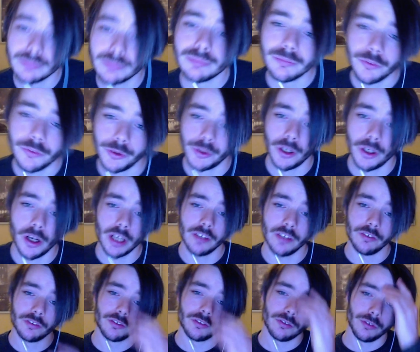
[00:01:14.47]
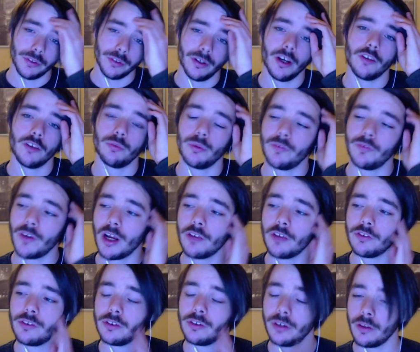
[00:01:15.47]
you guys were
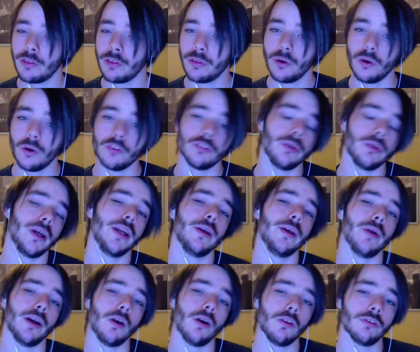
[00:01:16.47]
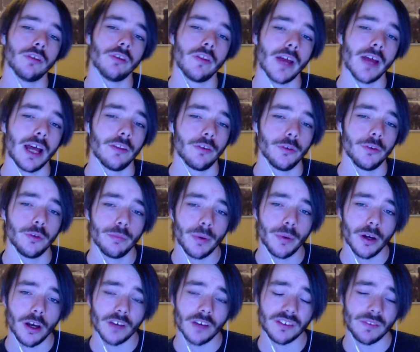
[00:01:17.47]
faster than I thought. So anyway, on to that. The new
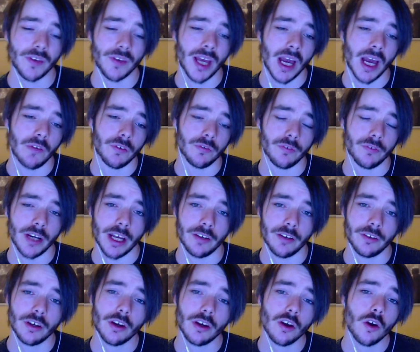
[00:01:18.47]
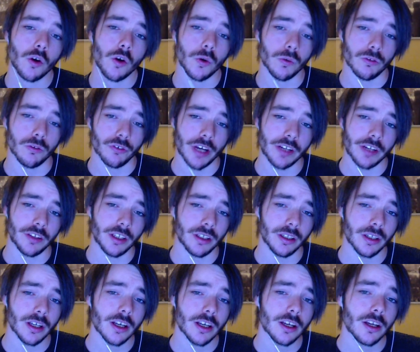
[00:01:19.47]
perks, if you haven't read already,
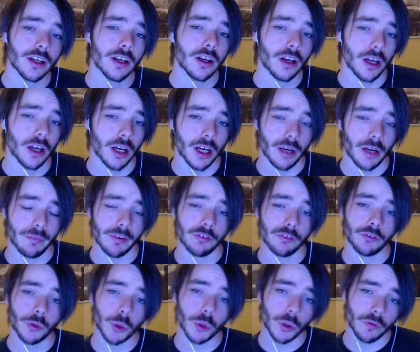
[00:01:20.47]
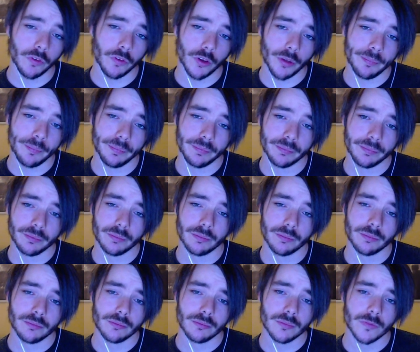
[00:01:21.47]
there's 2 of them.
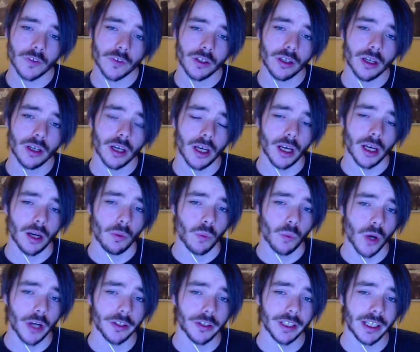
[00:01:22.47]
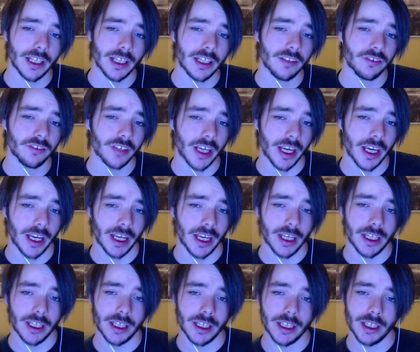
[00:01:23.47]
One is
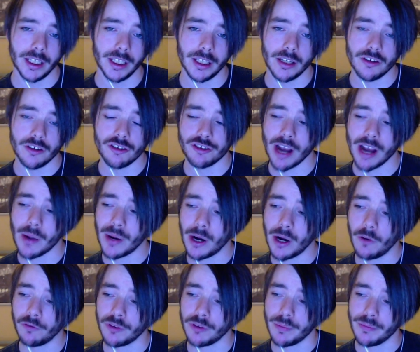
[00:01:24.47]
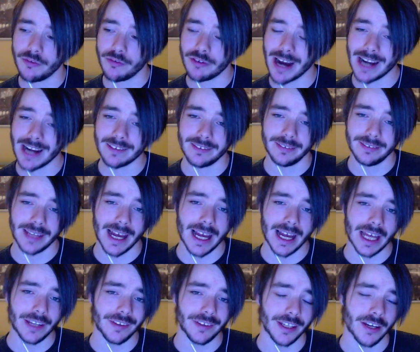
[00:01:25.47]
a shout out from Drax's
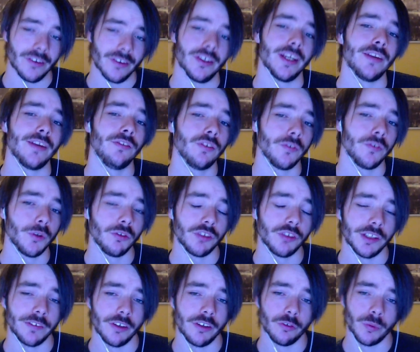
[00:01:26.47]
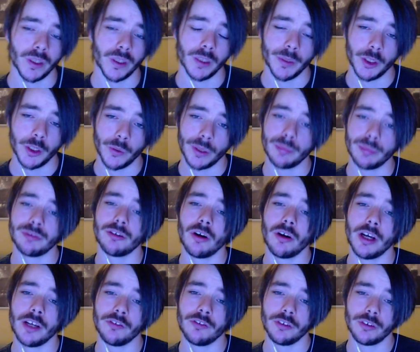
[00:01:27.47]
dad in the interview series we're going to be doing prior to